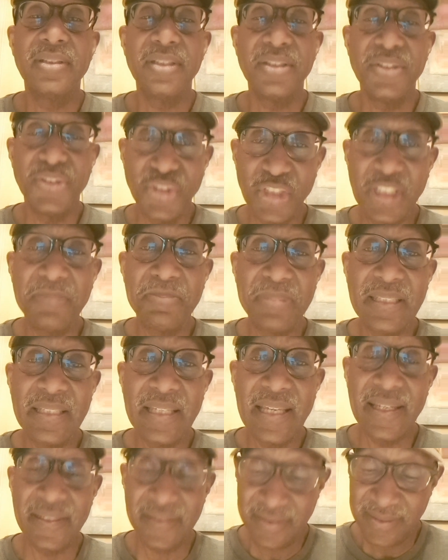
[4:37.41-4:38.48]

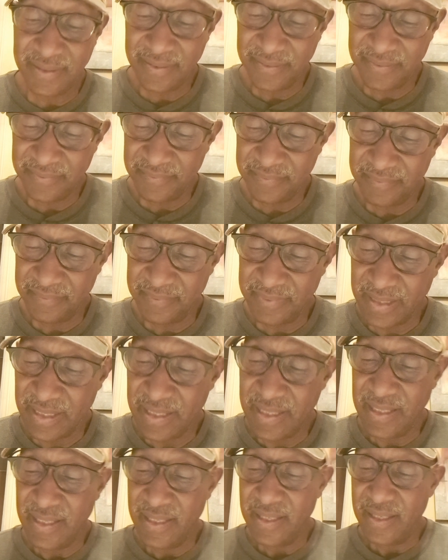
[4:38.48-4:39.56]
GPS.
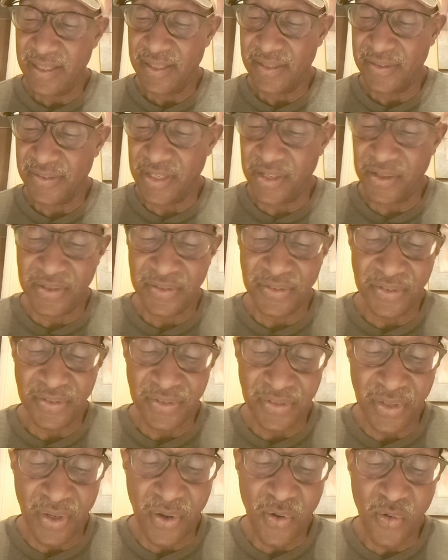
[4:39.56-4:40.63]
There is
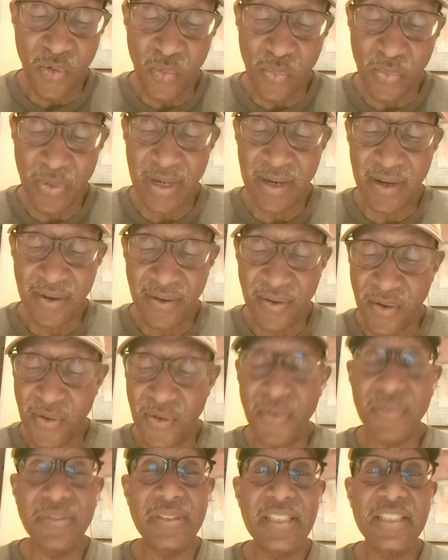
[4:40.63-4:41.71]
nowhere
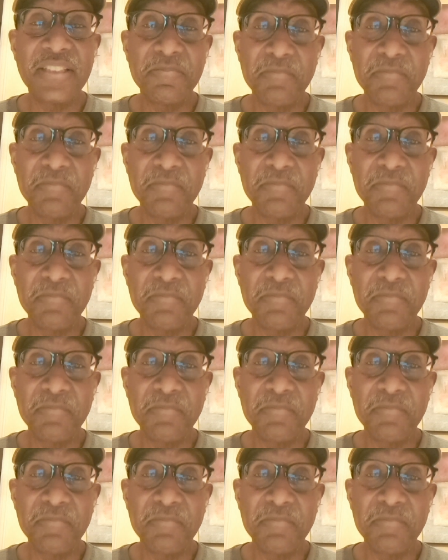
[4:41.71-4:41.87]
on this